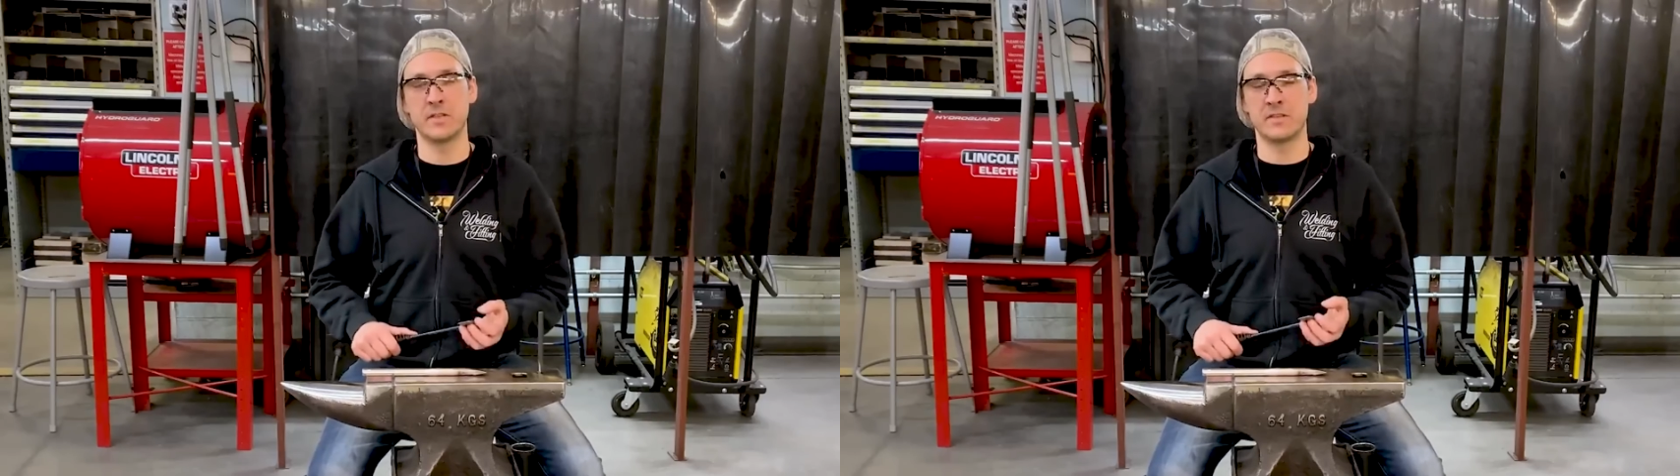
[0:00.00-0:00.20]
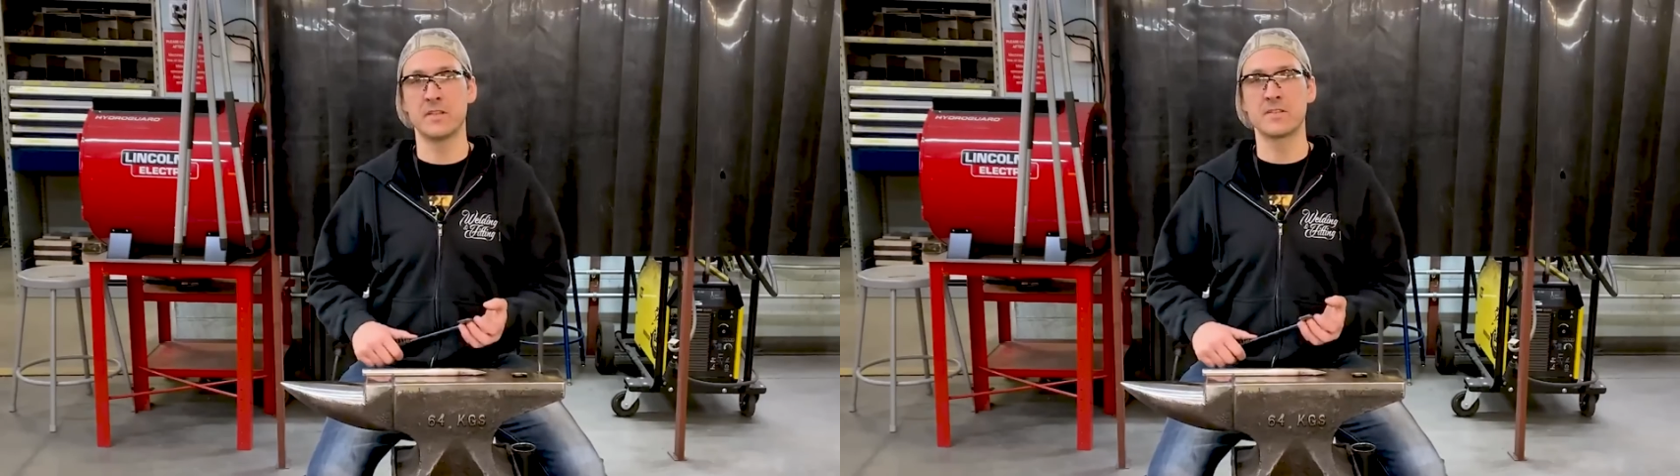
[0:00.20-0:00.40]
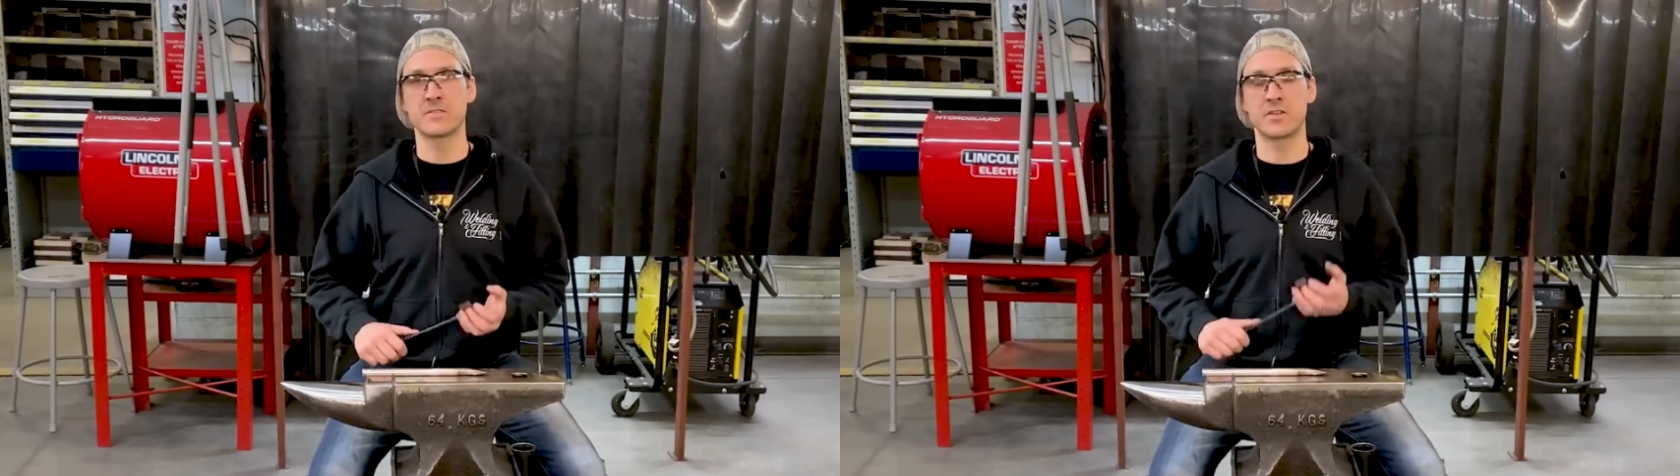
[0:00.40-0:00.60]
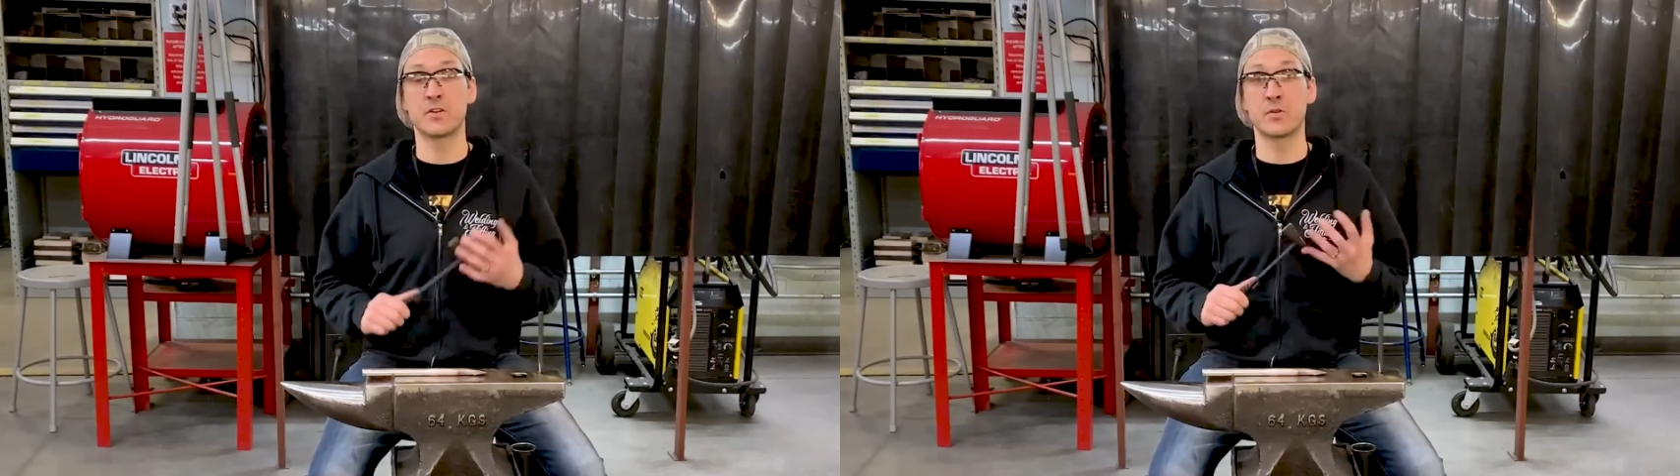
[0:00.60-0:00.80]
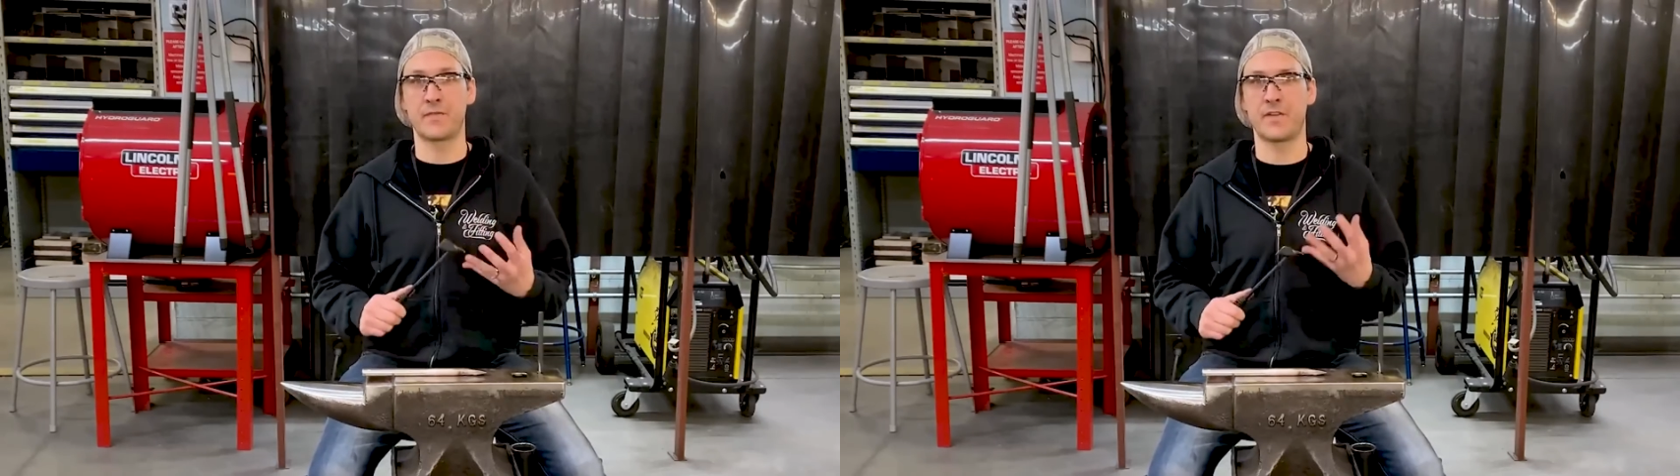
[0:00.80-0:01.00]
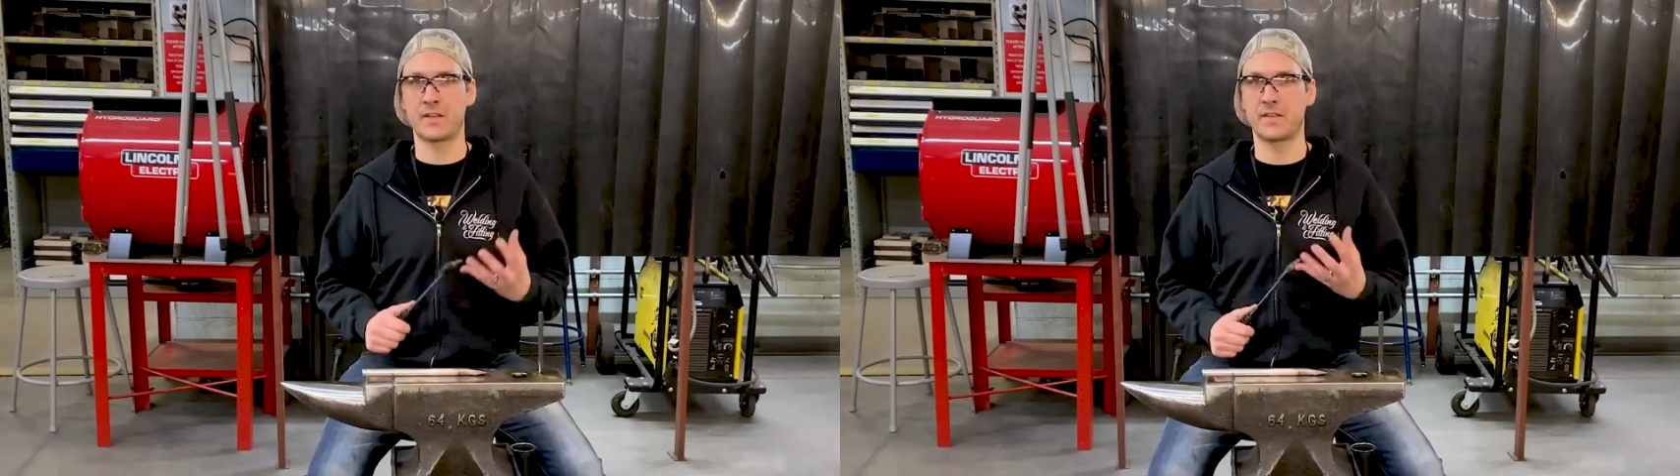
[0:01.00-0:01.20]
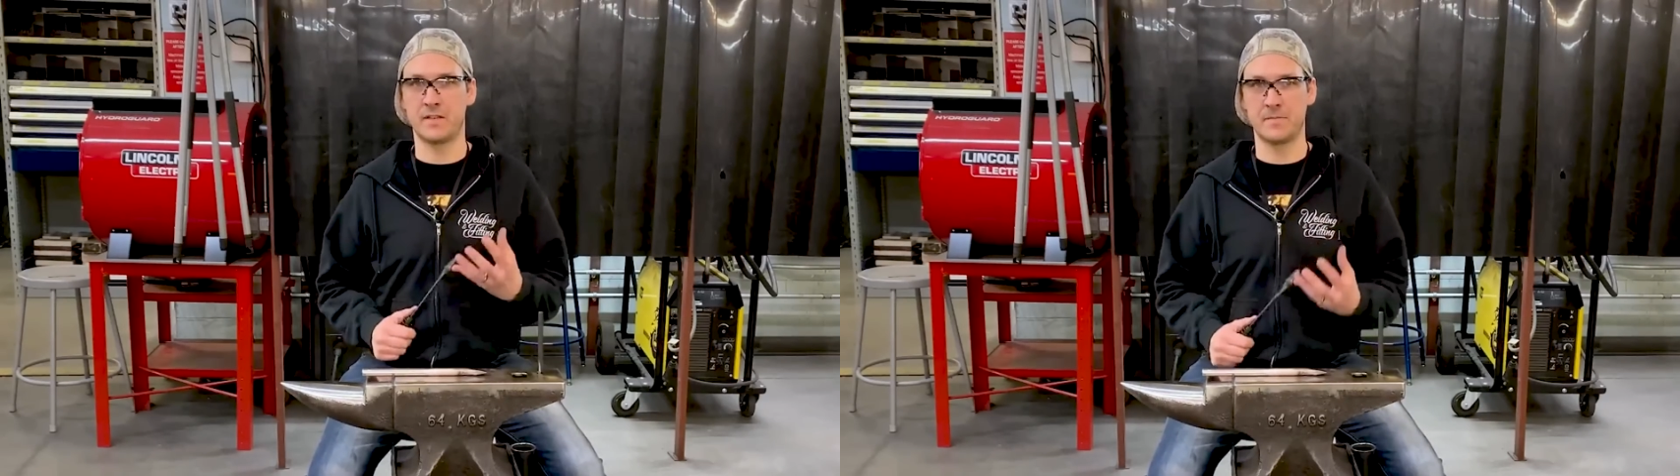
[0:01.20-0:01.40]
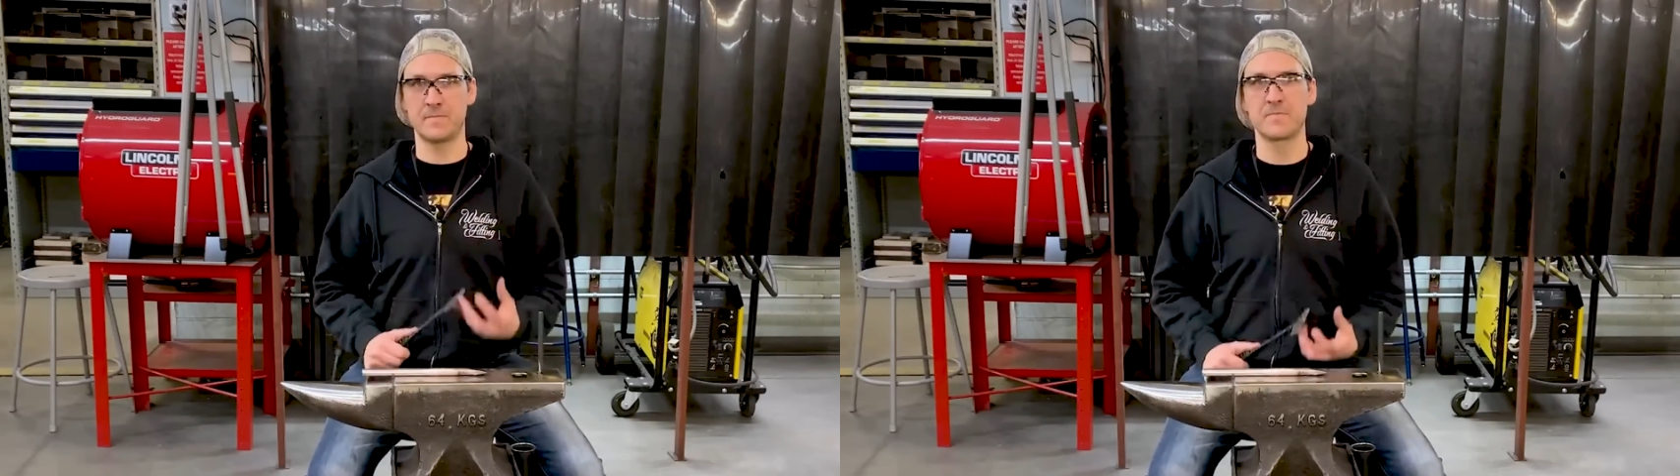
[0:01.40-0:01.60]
it so you don't affect it.